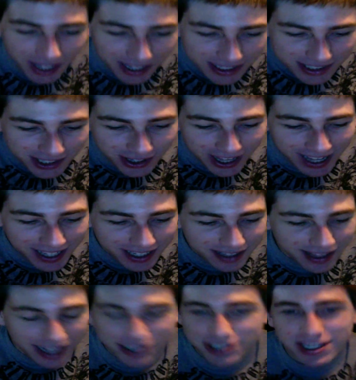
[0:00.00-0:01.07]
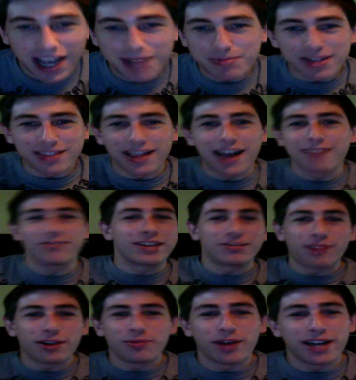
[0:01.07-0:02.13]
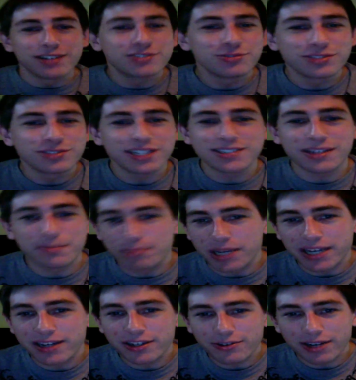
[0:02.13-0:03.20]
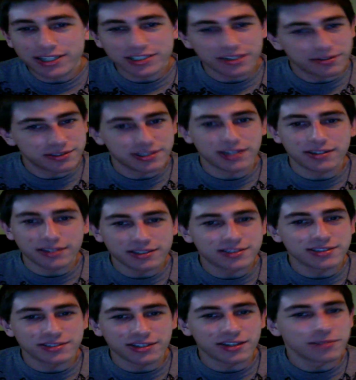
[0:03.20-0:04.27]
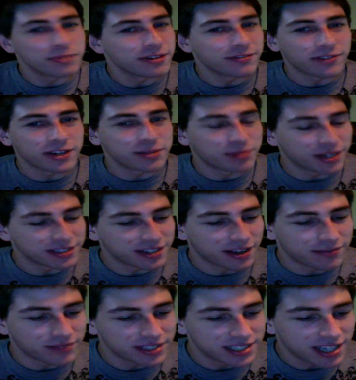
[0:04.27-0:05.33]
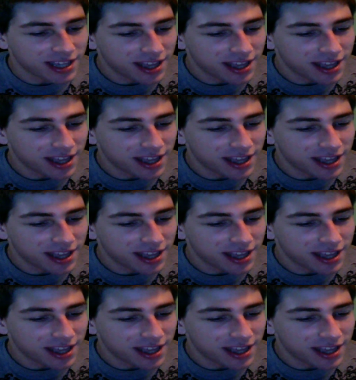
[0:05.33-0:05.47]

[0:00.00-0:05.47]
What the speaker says: so that just had me laughing right away. As soon as they said Bing integration, I was like, this is gonna be a funny press conference.